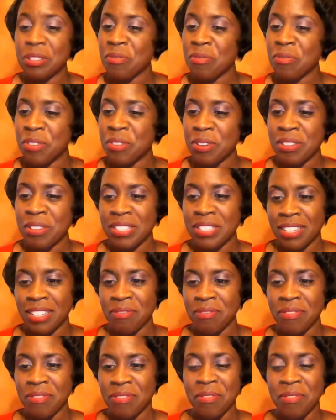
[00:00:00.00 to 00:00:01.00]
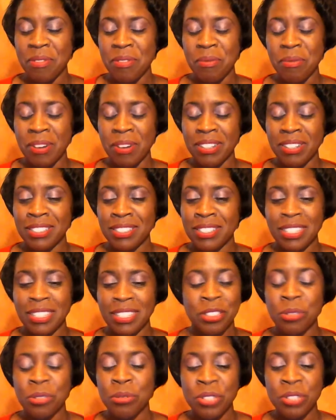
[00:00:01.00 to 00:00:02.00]
and for yourself if you are
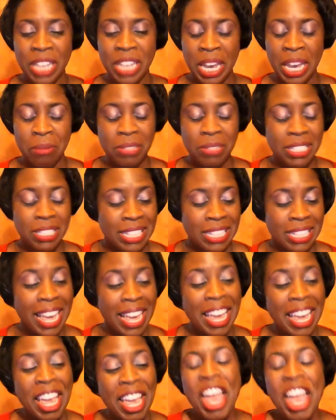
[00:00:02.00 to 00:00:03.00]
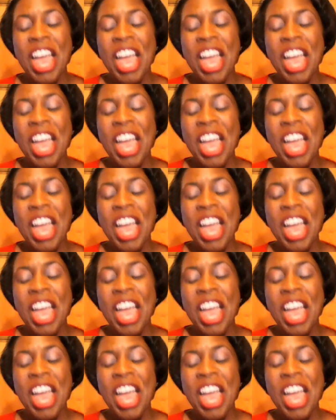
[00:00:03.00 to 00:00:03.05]
just too ashamed to say.